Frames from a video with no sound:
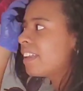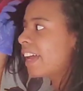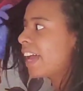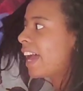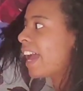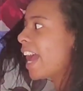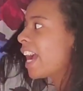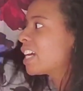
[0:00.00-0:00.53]
Like,
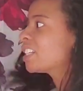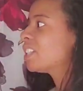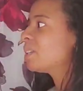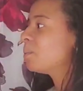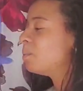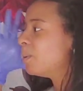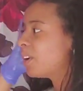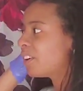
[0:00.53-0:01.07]
I
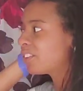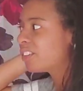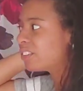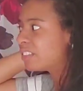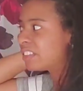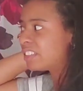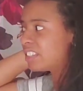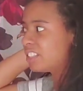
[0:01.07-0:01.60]
actually will
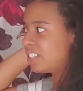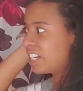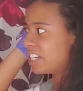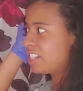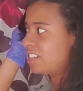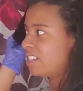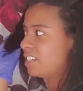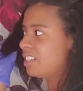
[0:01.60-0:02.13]
do the
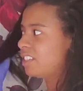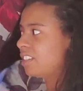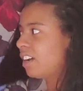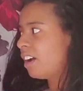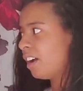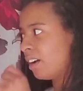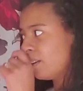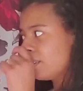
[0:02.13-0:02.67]
suggestions,
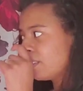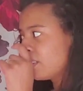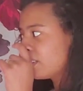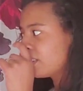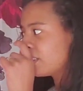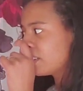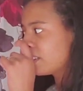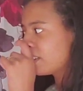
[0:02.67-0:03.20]
y'all.
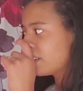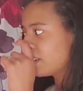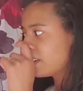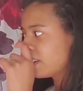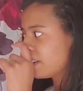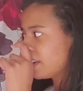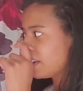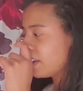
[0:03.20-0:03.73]

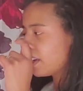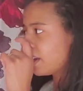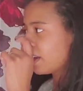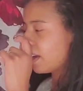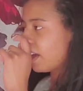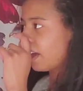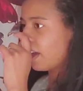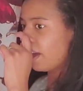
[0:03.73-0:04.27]

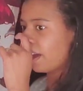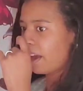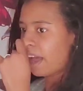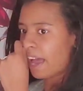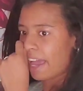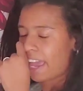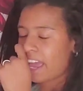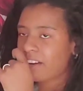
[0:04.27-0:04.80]

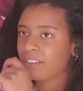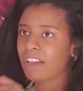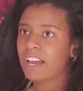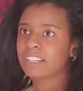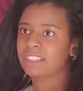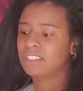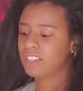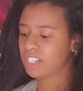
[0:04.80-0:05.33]
I have
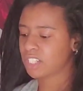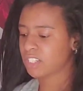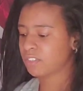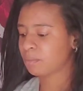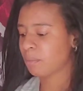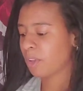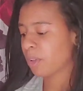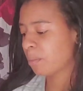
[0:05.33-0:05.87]
gotten suggestions
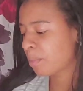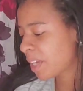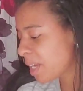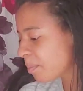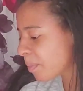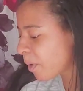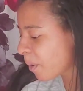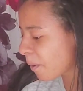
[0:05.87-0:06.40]
from other
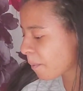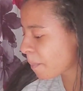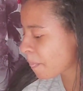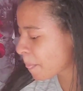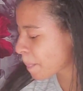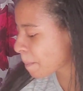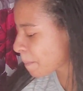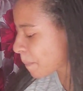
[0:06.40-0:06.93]
people,
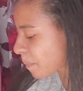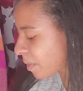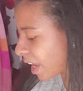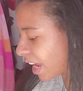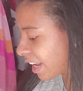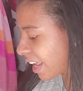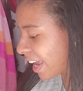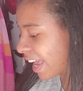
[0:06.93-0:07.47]

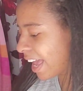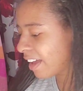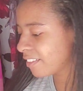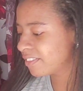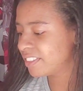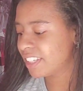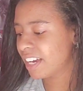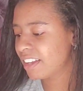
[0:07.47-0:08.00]
and I
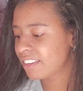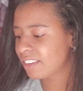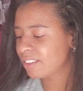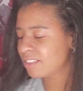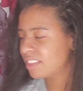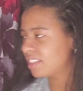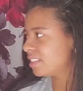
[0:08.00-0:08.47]
have done those